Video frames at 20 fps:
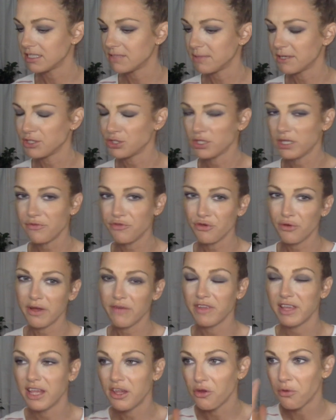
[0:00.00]
especially if you have
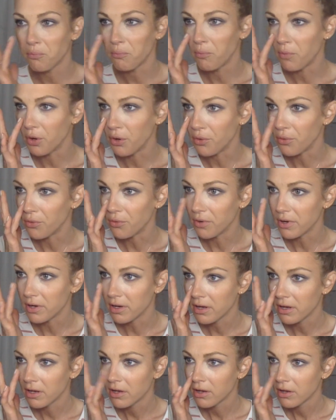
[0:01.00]
like your moon.
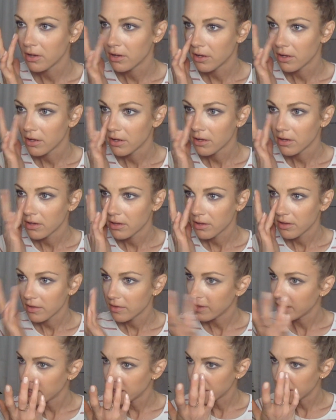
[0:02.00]

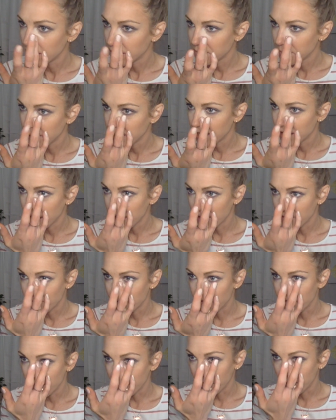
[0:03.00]
Like it could be a
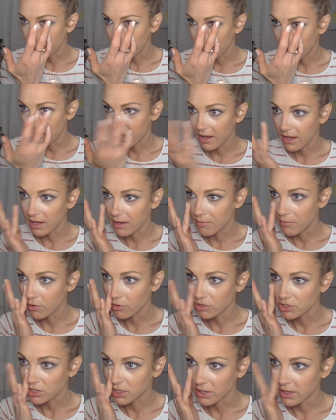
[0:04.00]
very
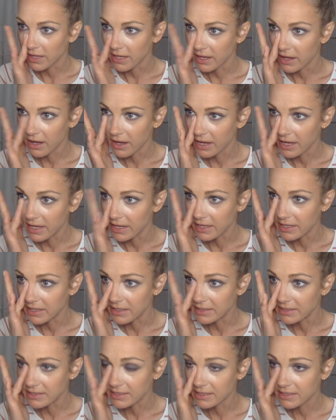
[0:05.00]
emotionally
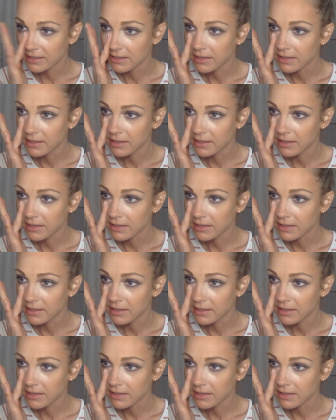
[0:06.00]
heightened